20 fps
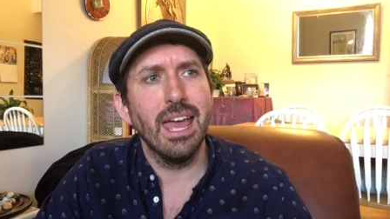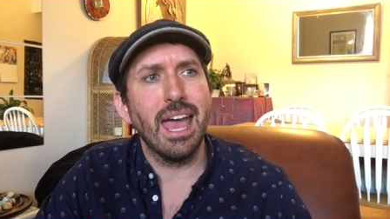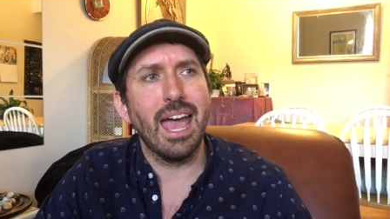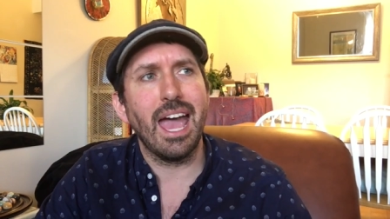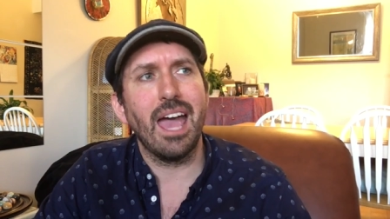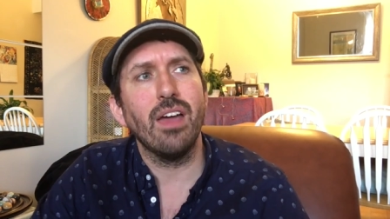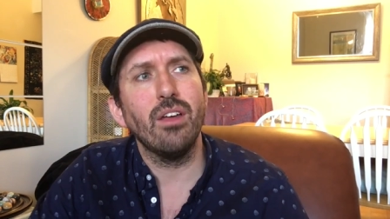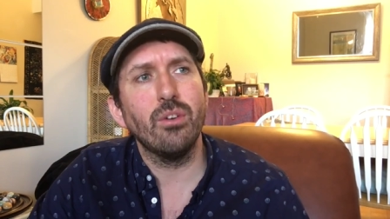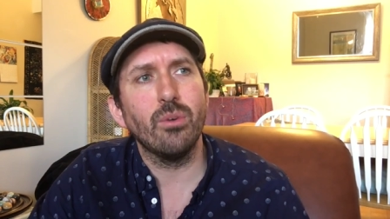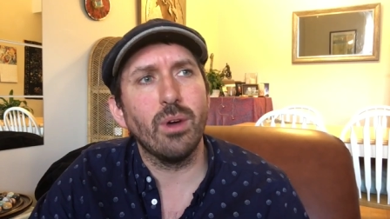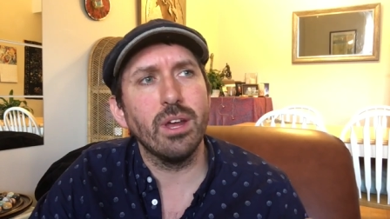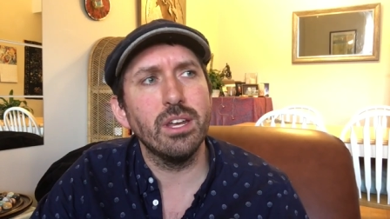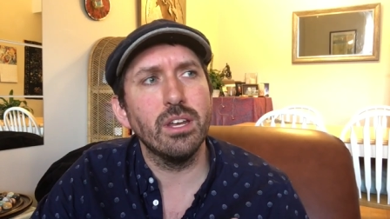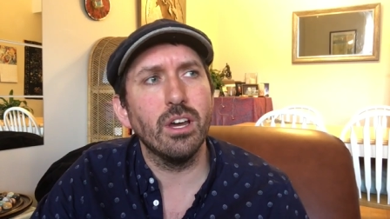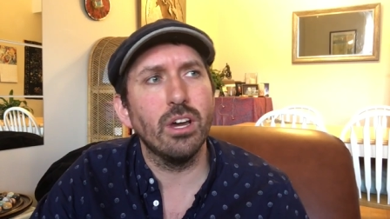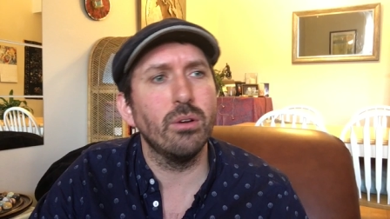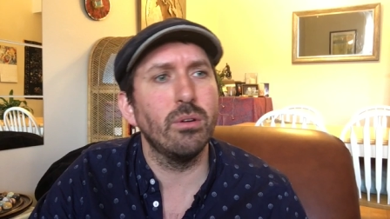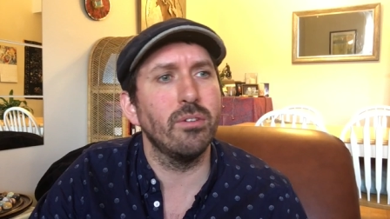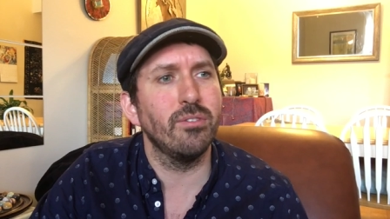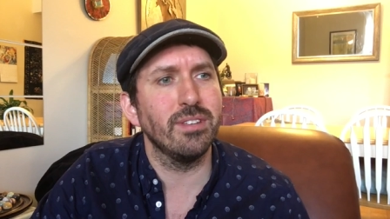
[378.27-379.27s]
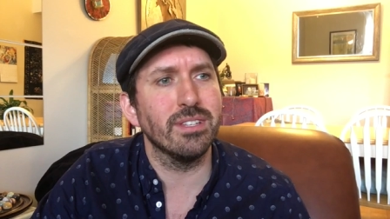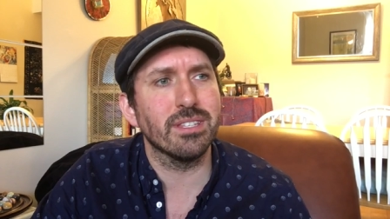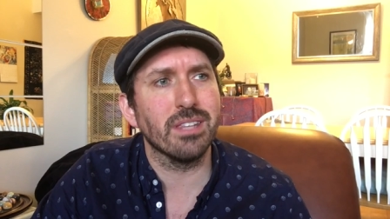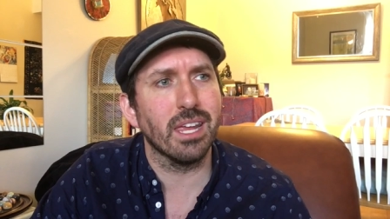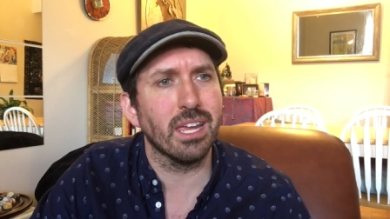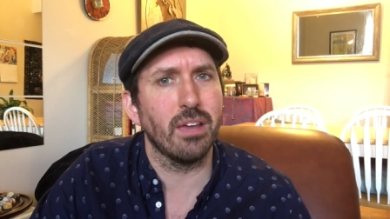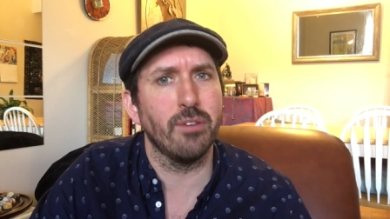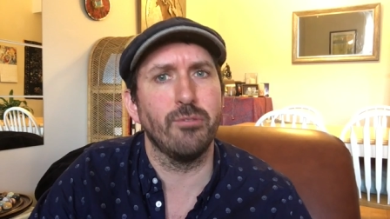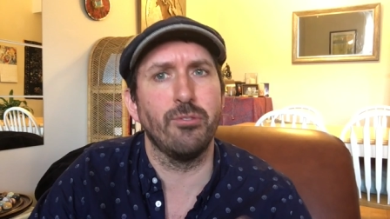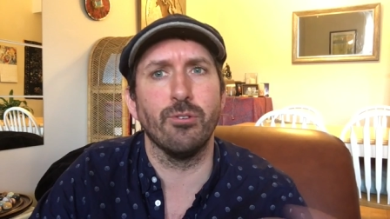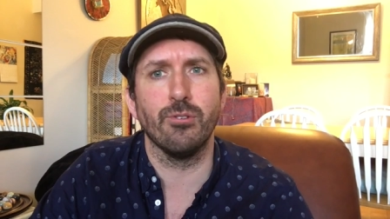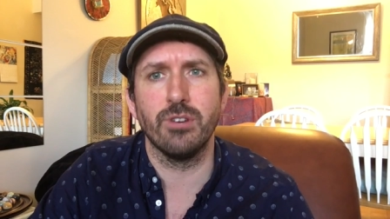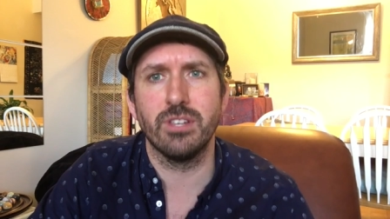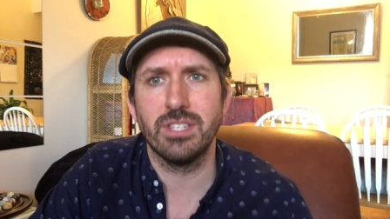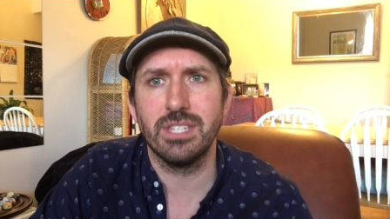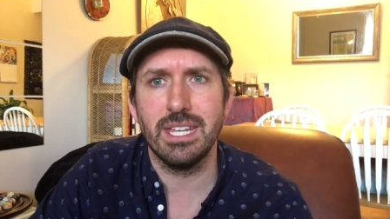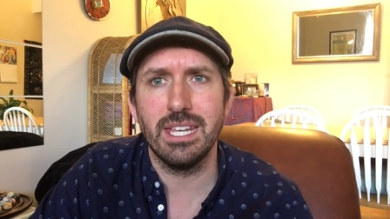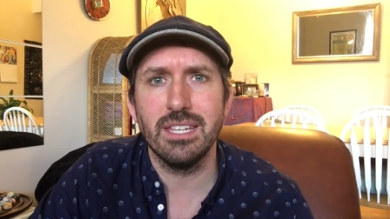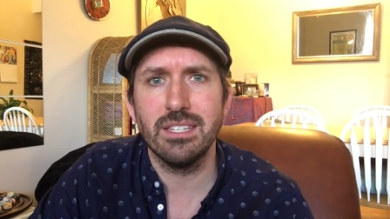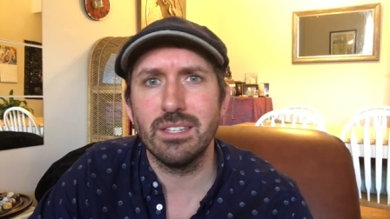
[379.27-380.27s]
How do I know if it's like a for a
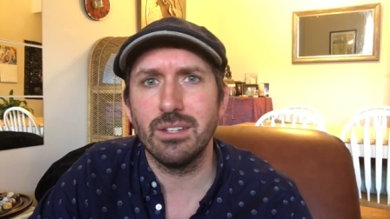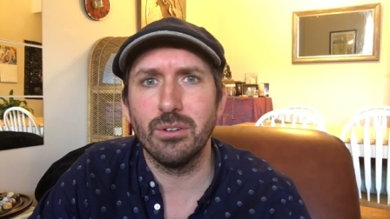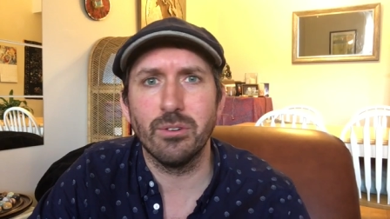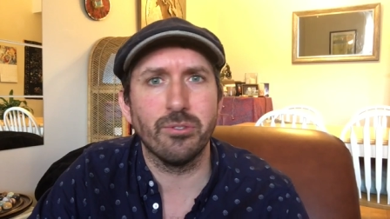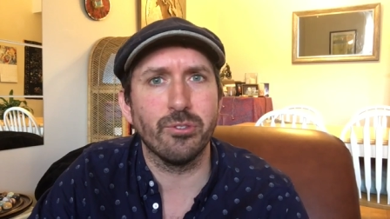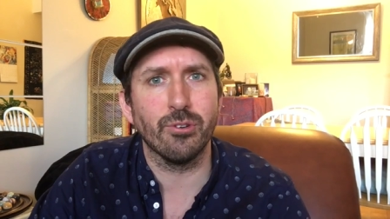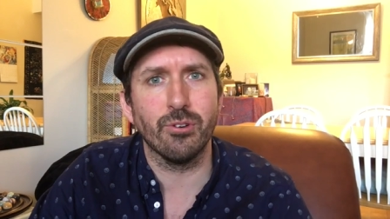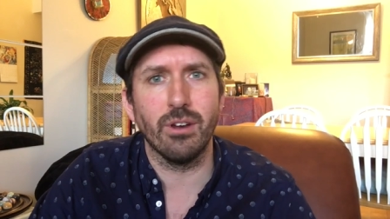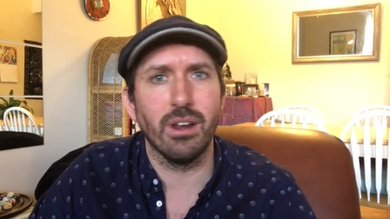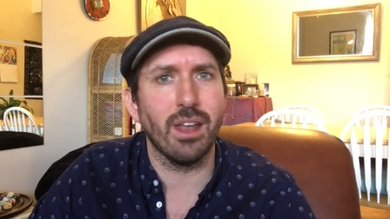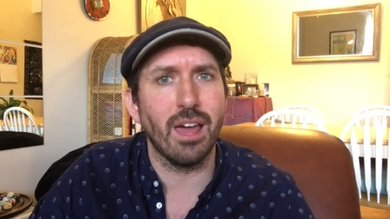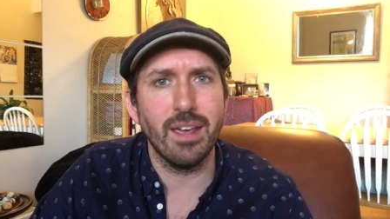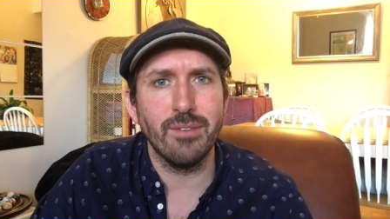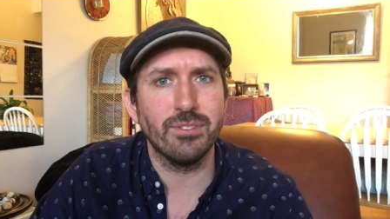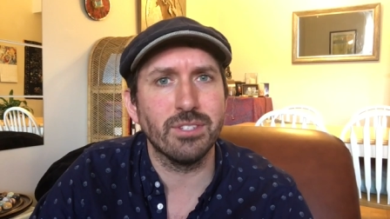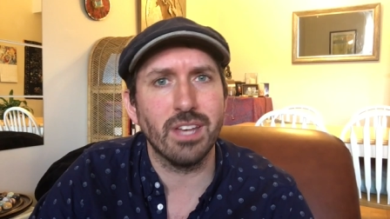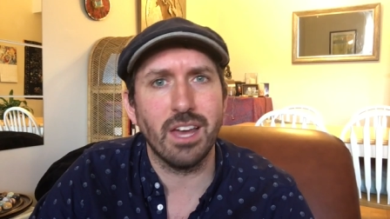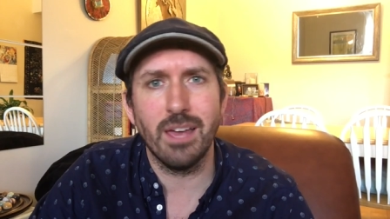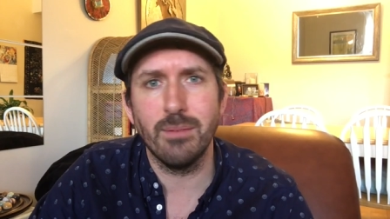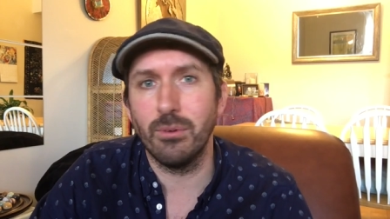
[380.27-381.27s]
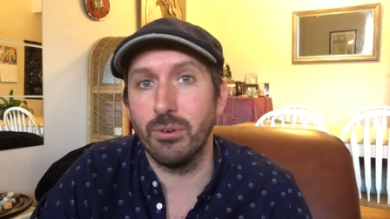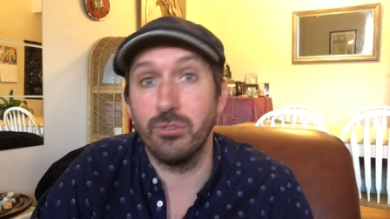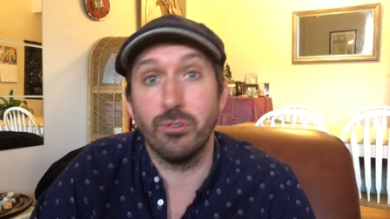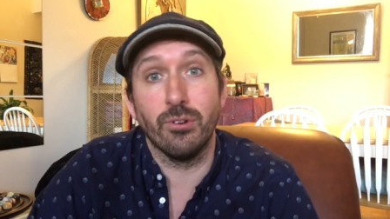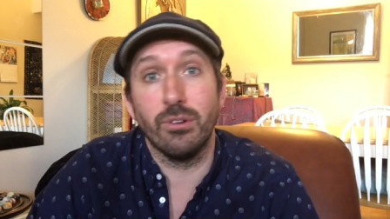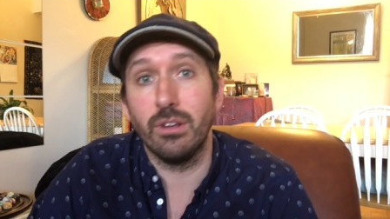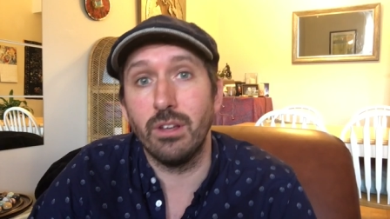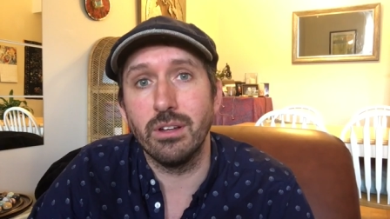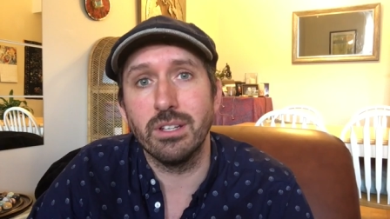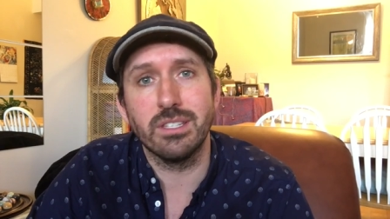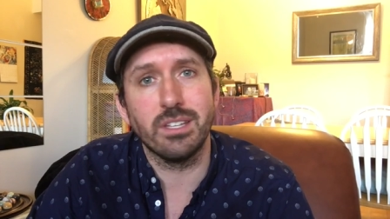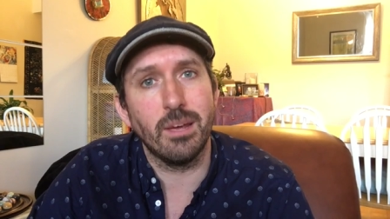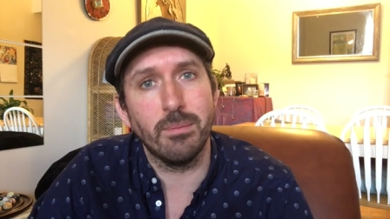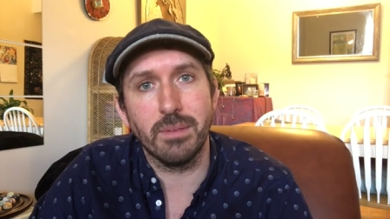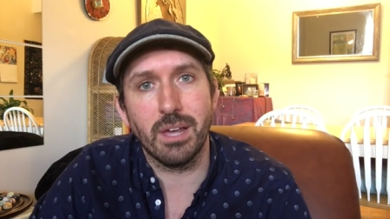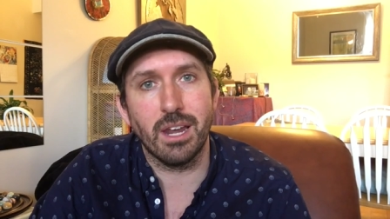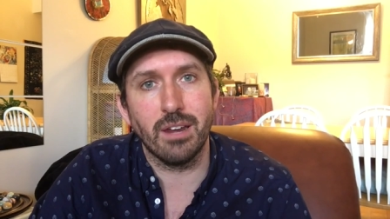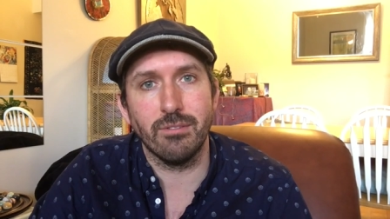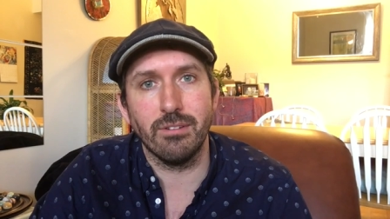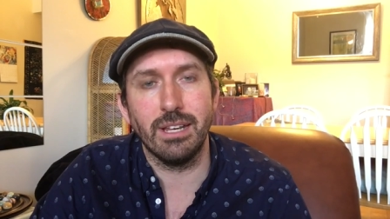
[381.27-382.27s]
season or for a lifetime or for a long time
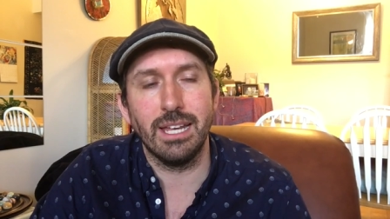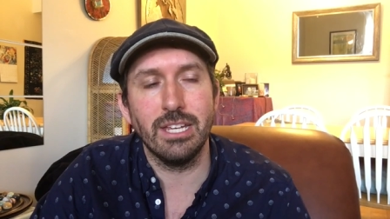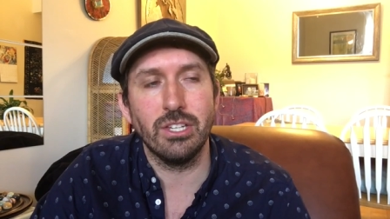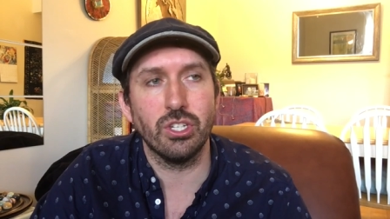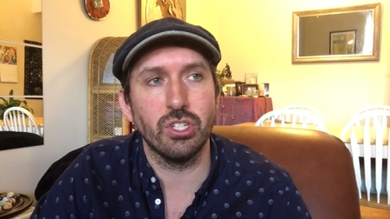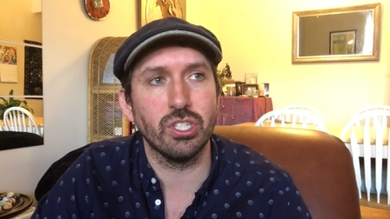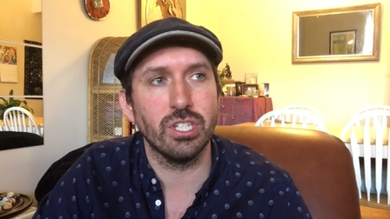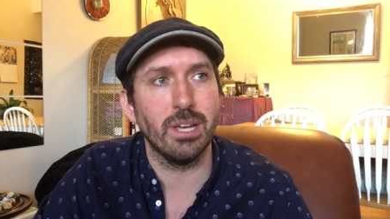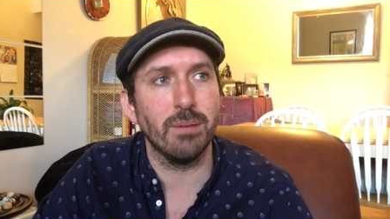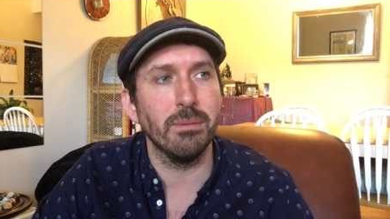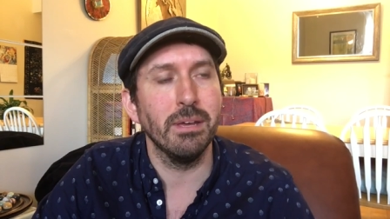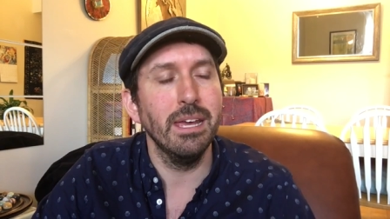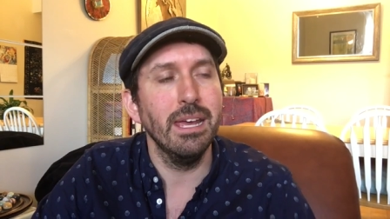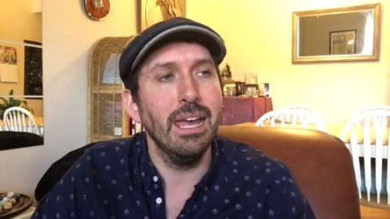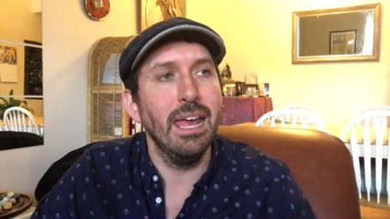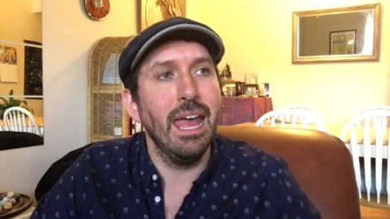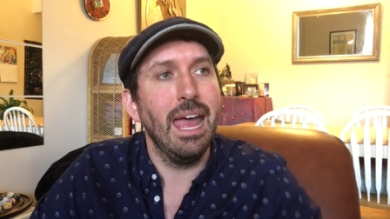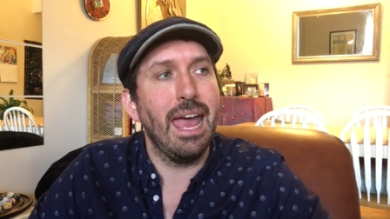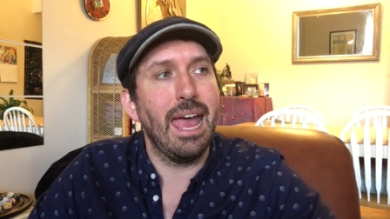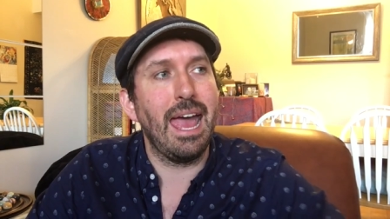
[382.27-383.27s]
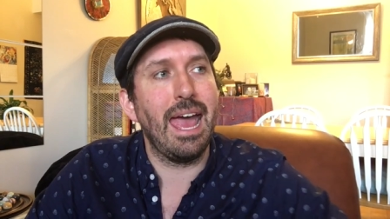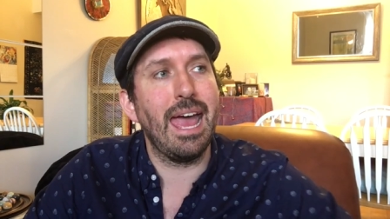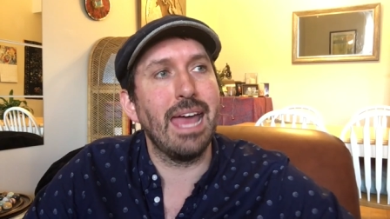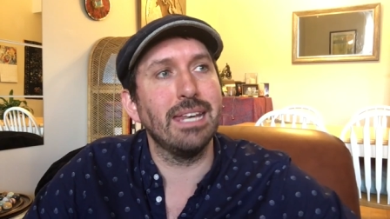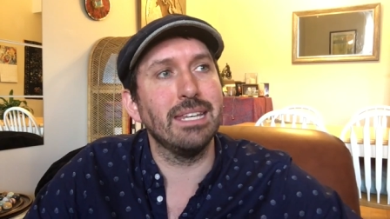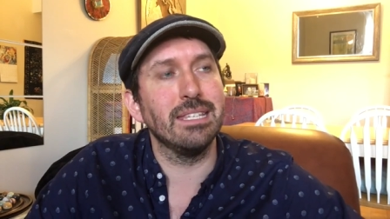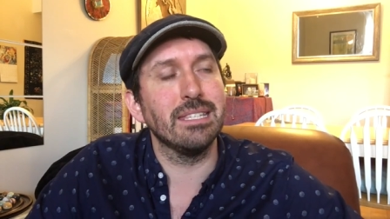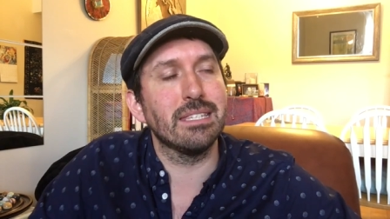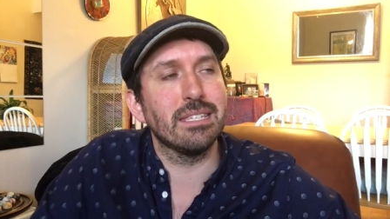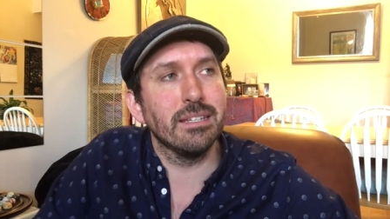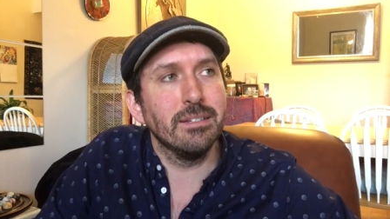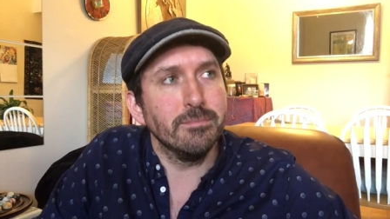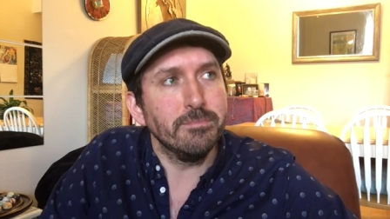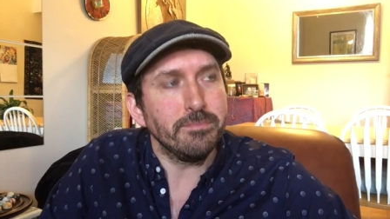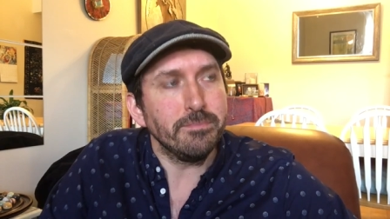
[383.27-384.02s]
kind of relationship? And